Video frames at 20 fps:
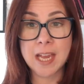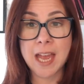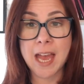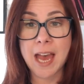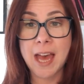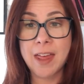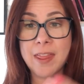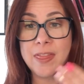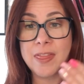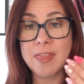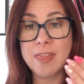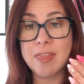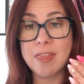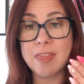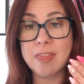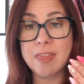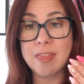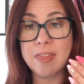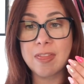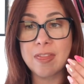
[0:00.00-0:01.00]
And
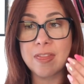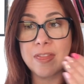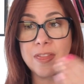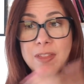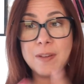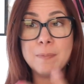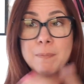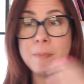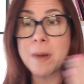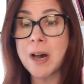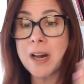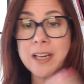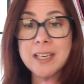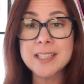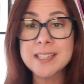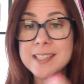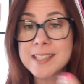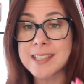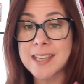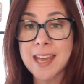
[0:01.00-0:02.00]
the
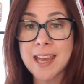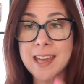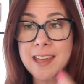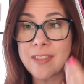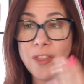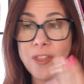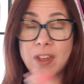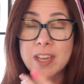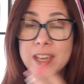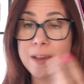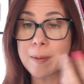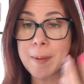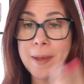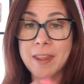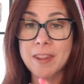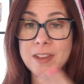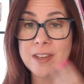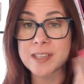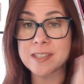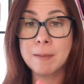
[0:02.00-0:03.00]
mindset, think
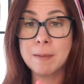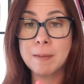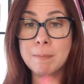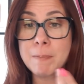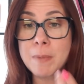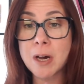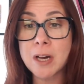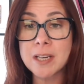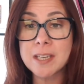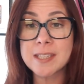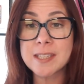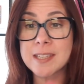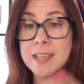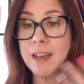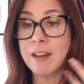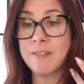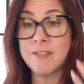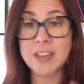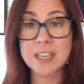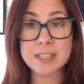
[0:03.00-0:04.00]
about this, the
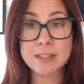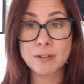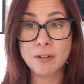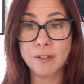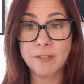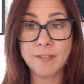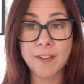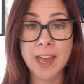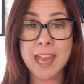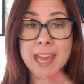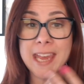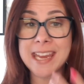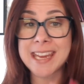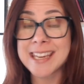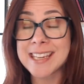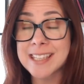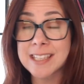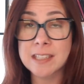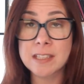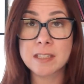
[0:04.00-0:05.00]
mindset of it's not fair
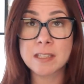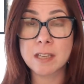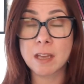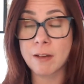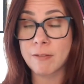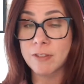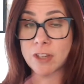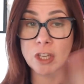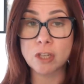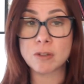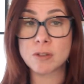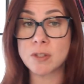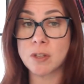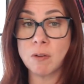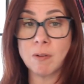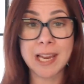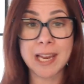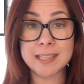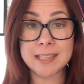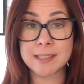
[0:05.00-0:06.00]
isn't serving you, so
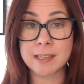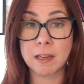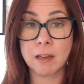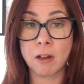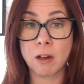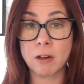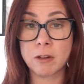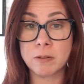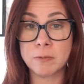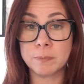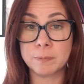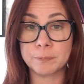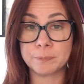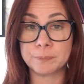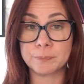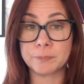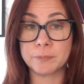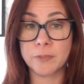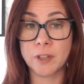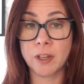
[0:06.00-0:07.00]
let it go.
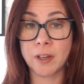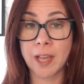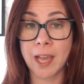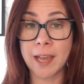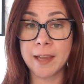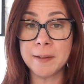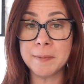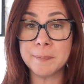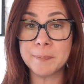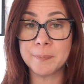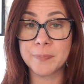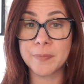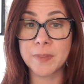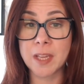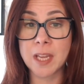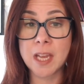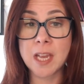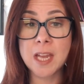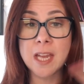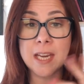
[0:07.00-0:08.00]
Okay?
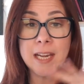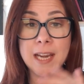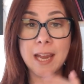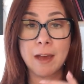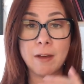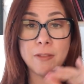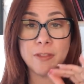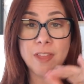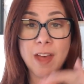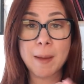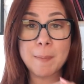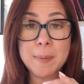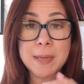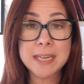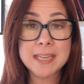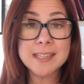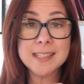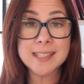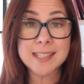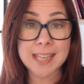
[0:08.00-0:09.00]
Now, that
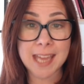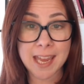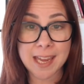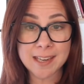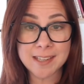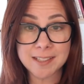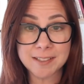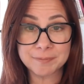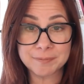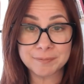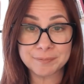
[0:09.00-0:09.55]
being said,